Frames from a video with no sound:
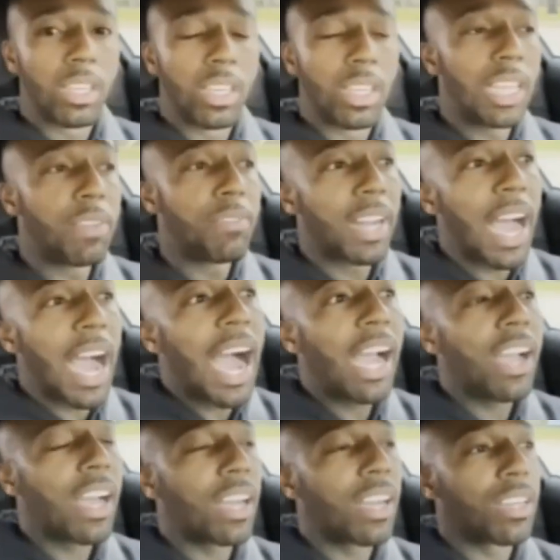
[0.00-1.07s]
Even
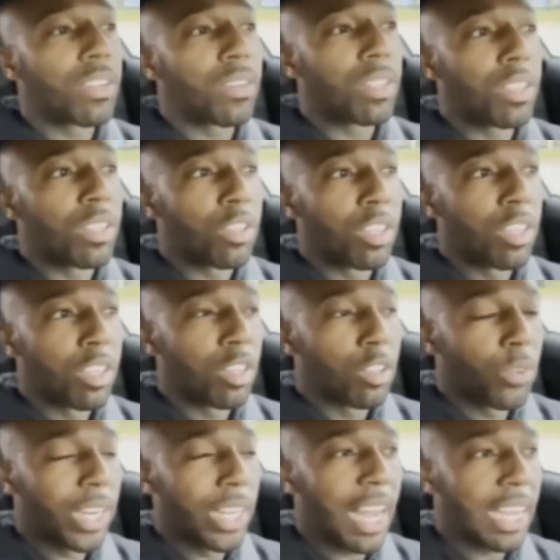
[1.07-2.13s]
I
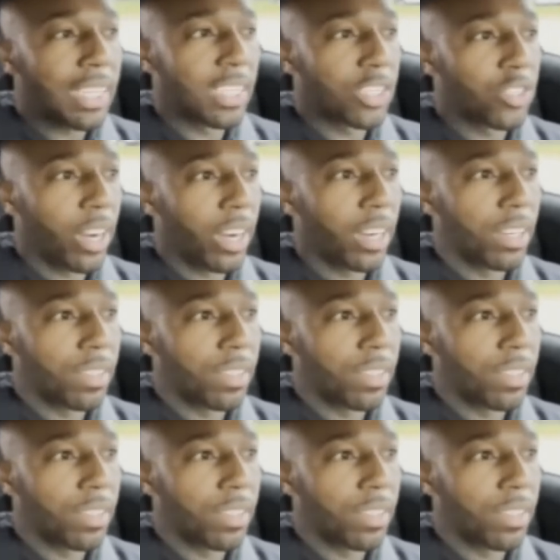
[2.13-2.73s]
realized this right here.